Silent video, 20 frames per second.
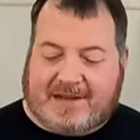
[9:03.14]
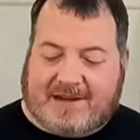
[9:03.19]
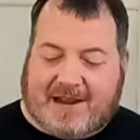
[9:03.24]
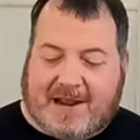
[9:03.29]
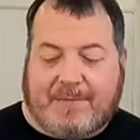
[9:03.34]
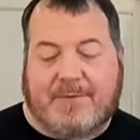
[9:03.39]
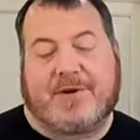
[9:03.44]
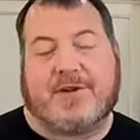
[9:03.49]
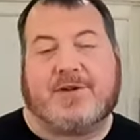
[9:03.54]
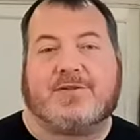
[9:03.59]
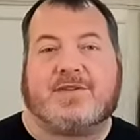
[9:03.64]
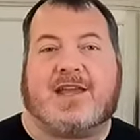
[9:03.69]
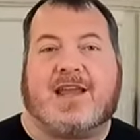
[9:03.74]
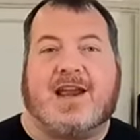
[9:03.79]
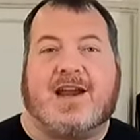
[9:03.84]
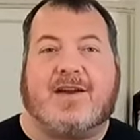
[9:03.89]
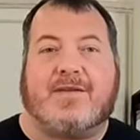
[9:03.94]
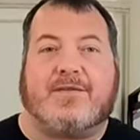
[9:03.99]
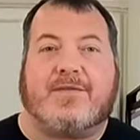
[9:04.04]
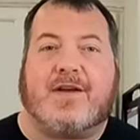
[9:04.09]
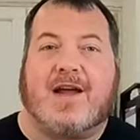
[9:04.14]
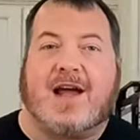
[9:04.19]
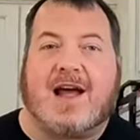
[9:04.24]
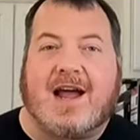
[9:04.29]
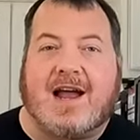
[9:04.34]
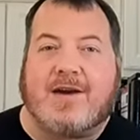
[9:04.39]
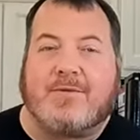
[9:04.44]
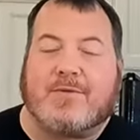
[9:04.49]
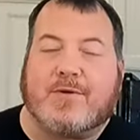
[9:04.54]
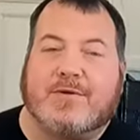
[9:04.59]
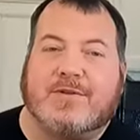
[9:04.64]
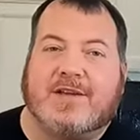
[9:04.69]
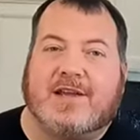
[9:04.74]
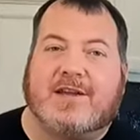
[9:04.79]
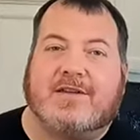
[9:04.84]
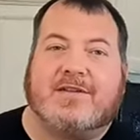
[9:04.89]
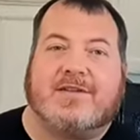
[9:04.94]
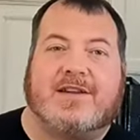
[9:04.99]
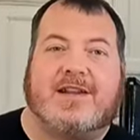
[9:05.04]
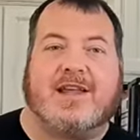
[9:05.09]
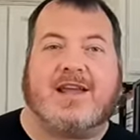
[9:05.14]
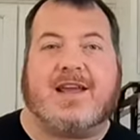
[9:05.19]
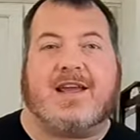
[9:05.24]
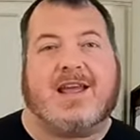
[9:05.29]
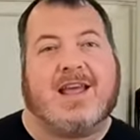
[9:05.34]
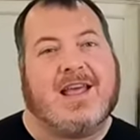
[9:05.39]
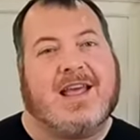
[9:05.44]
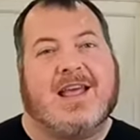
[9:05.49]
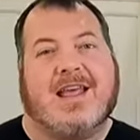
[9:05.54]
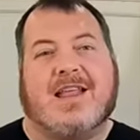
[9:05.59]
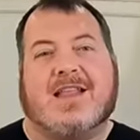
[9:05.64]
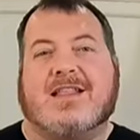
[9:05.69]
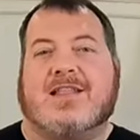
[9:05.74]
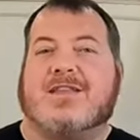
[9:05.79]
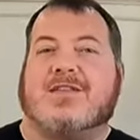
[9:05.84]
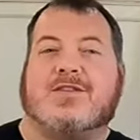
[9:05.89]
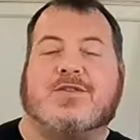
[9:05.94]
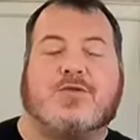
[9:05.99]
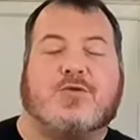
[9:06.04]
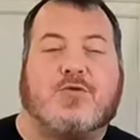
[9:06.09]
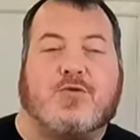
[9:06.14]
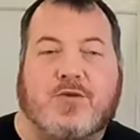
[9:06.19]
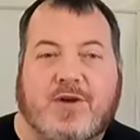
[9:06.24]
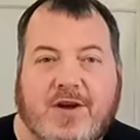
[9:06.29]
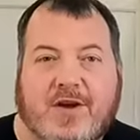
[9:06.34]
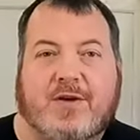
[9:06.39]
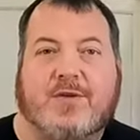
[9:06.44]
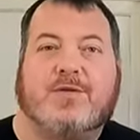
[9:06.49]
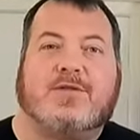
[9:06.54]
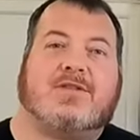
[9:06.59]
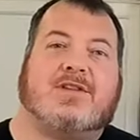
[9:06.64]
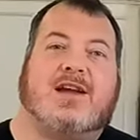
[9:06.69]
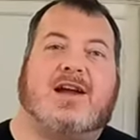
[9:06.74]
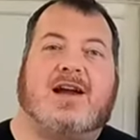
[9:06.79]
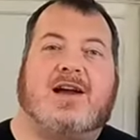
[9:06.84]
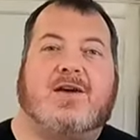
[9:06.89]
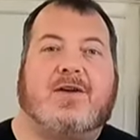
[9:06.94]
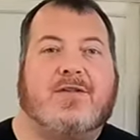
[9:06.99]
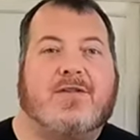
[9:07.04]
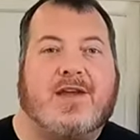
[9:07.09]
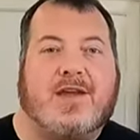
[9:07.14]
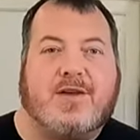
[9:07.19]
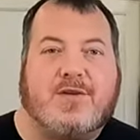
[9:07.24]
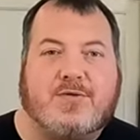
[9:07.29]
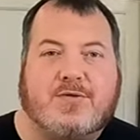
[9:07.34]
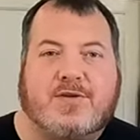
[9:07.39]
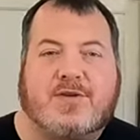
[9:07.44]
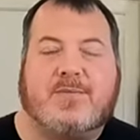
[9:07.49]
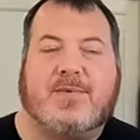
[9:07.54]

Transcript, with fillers: Now I'm going to use a can of hot Rotel today. This is Creole style, they use